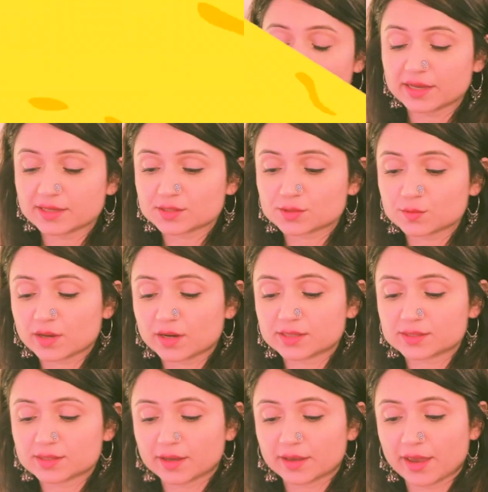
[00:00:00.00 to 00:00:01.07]
The next one
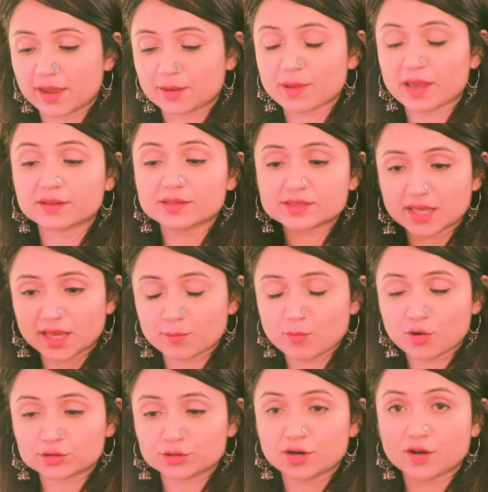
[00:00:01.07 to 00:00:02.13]
is again by the same
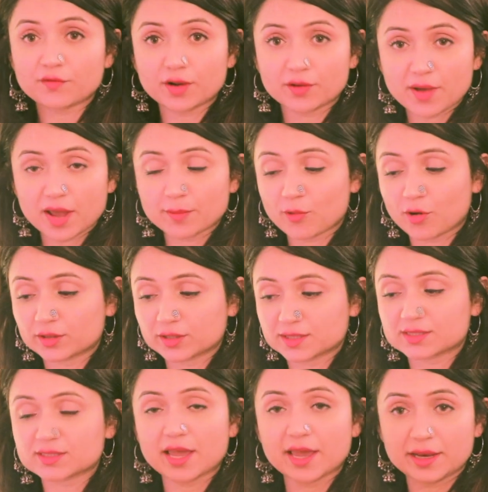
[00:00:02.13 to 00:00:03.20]
author of Love
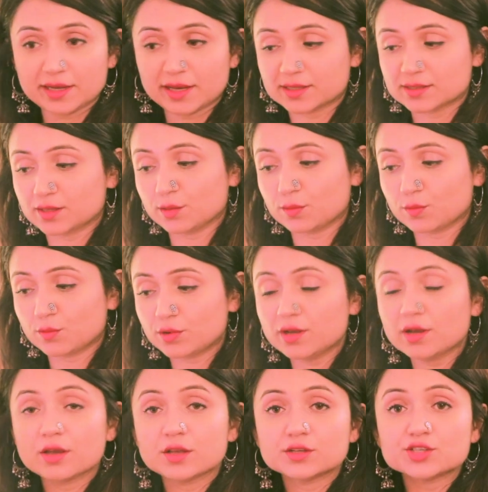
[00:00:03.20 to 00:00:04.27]
Hypothesis, Ellie Hazelwood,
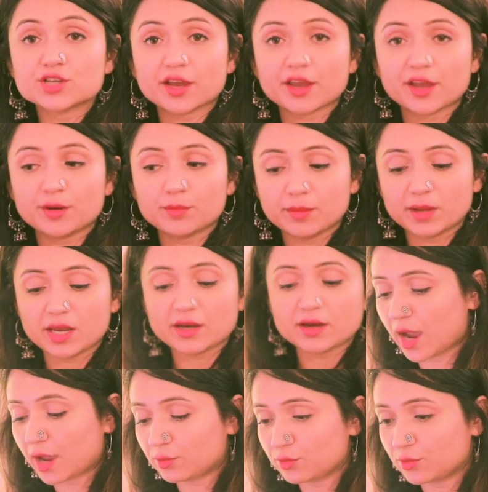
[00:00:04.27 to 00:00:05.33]
Check and Mate.
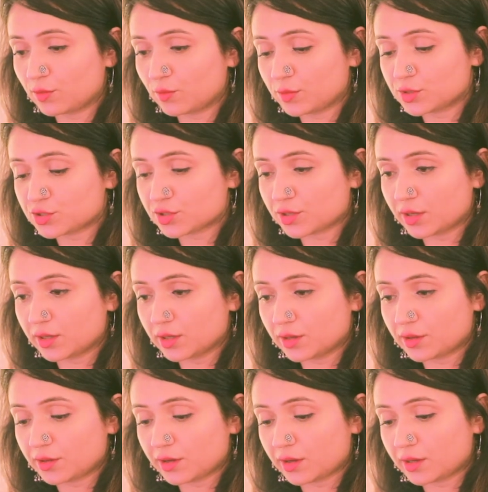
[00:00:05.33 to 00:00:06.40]
I don't know which year
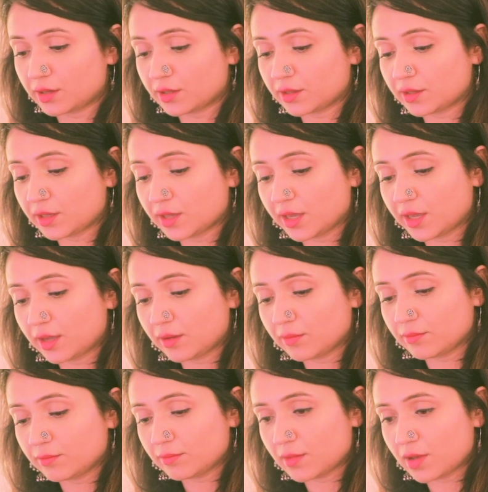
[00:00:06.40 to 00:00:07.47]
it came
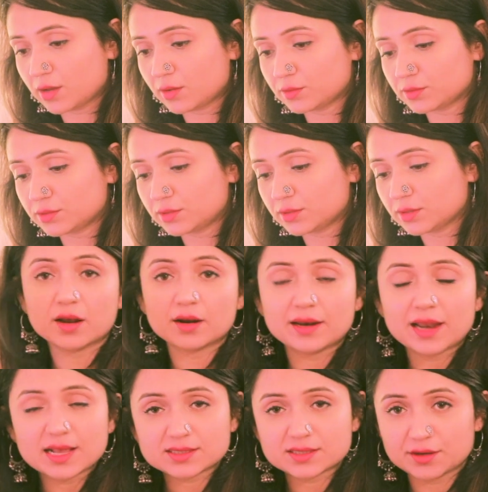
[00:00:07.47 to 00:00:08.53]
out.
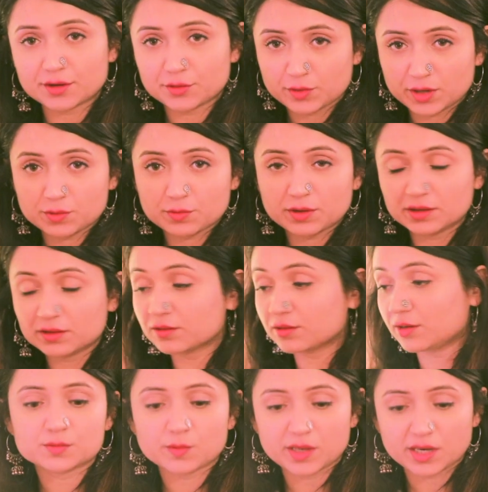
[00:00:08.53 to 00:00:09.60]
Last year, 2023.
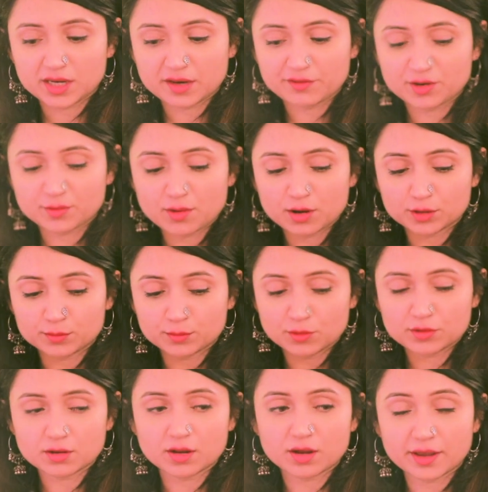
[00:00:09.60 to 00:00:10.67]
Very raved about
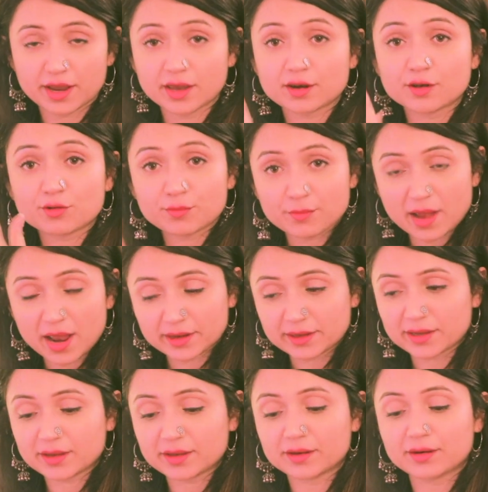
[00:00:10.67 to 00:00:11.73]
book. Again, a
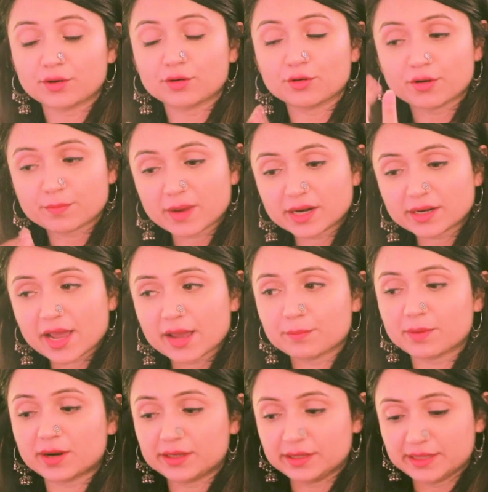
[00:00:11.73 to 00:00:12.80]
romantic. Not my type,
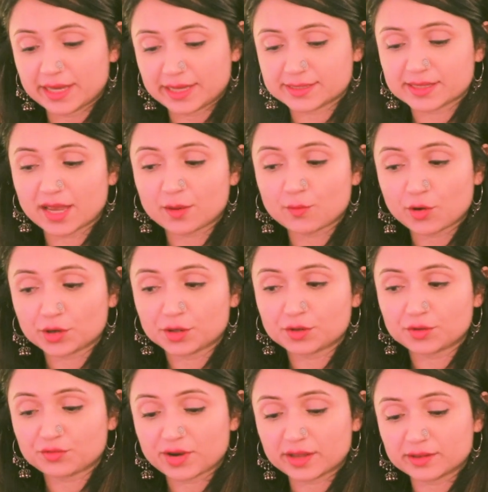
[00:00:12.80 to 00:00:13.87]
but yes, I wanted to
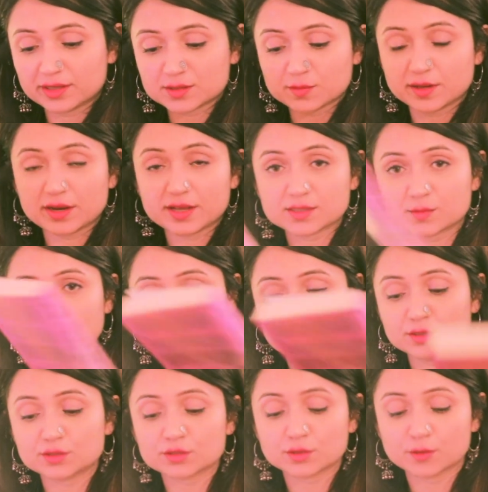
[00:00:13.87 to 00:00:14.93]
try this one as well.
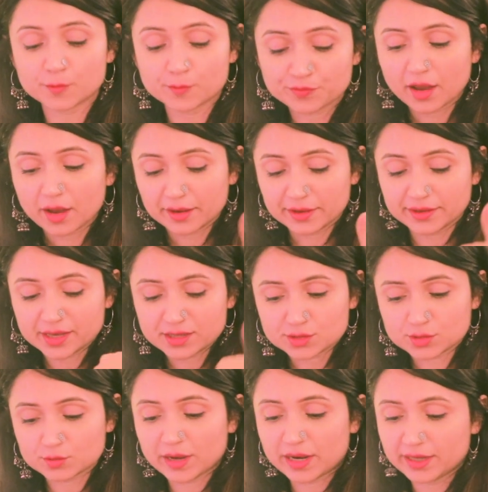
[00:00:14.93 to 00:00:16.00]
So, yes
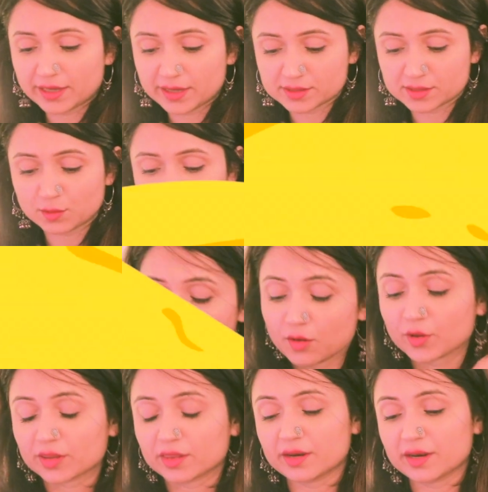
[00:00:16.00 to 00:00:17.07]
to Ellie Hazelwood.
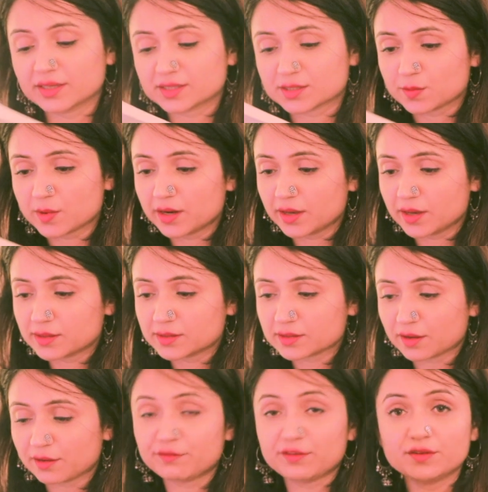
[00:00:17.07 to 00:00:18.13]
Okay, the next one is
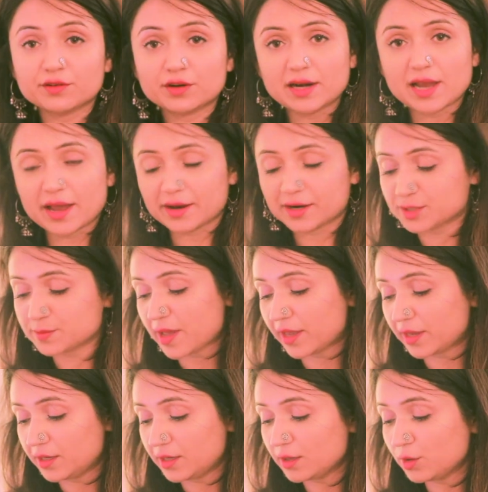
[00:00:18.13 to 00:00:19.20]
We Were Liars by
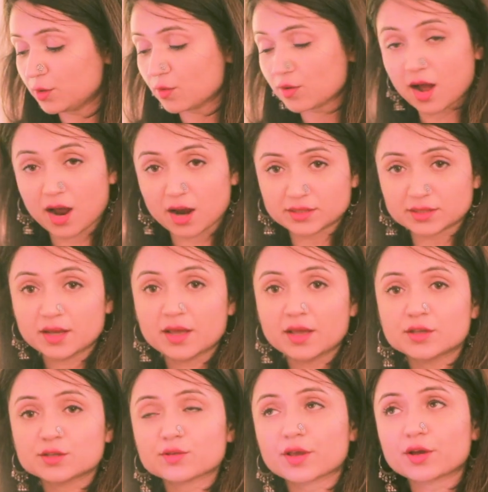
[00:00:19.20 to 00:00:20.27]
E. Lockhart.
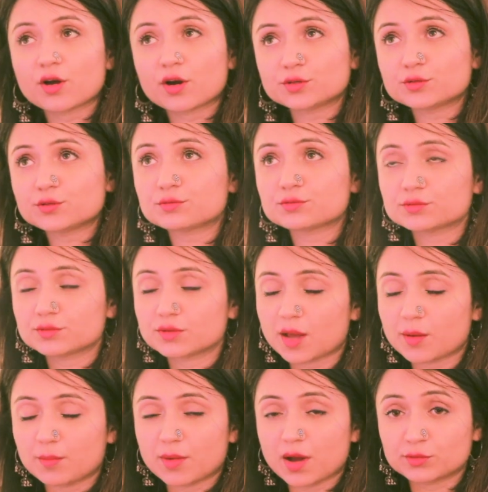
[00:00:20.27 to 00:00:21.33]
So, I got to know
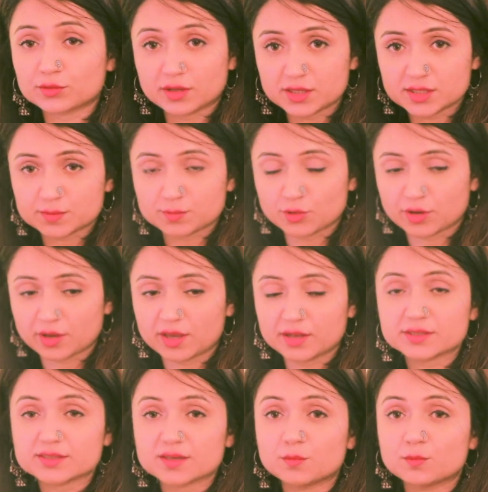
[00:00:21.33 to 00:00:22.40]
about this book in
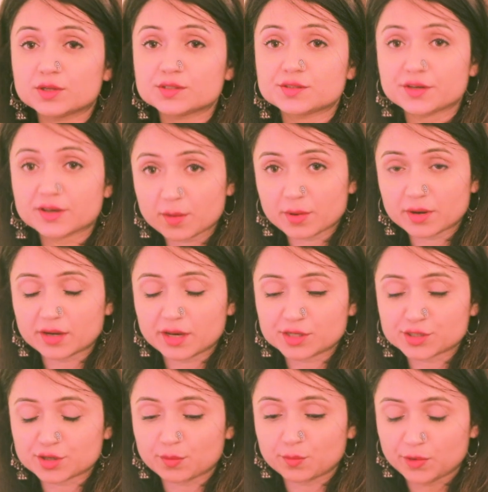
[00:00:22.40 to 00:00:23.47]
someone's
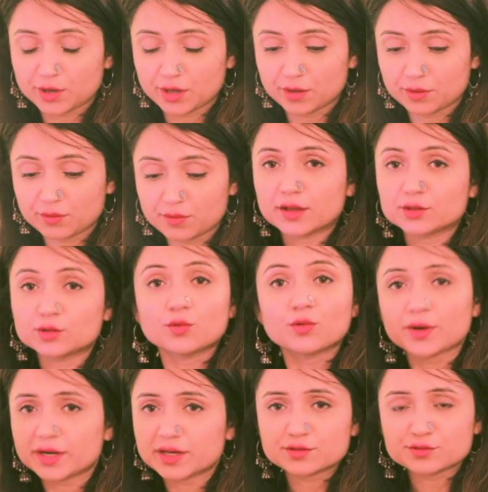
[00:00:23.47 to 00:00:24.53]
recommendation video. Though
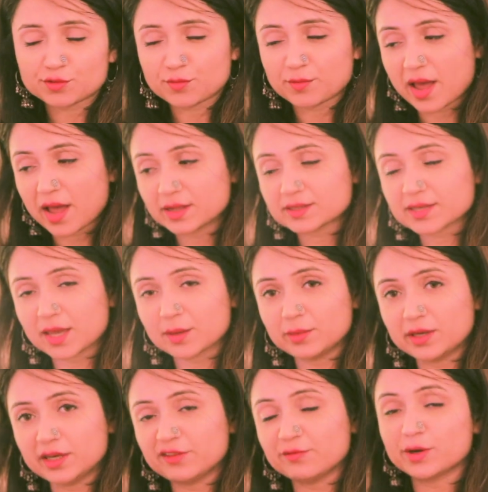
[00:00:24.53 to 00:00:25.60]
it is romance, I
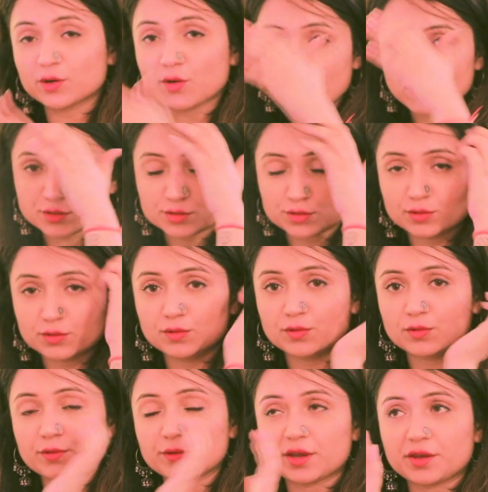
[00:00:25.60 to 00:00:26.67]
believe, but
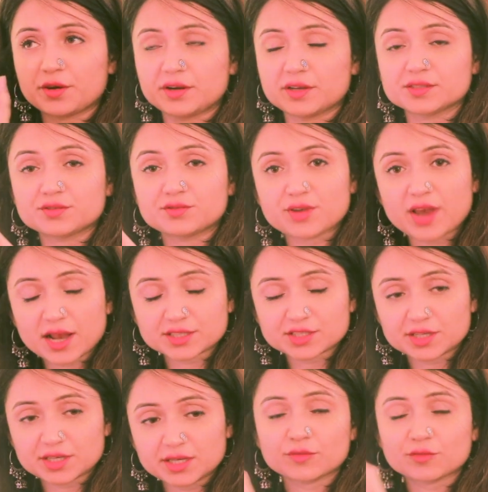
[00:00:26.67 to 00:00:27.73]
also here it is
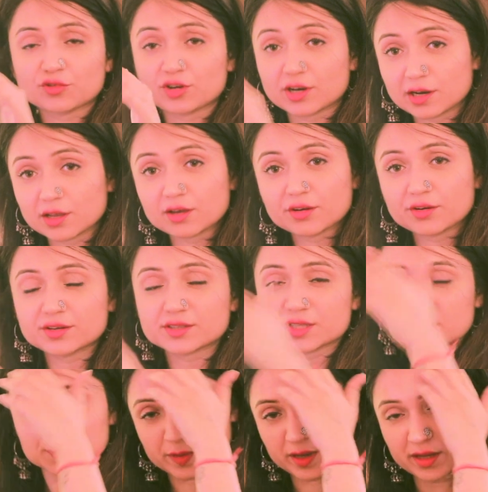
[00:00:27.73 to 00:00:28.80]
tragedy, thriller,
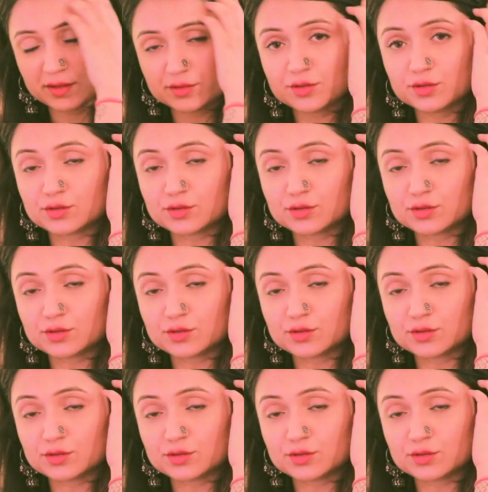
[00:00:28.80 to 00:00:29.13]
suspense.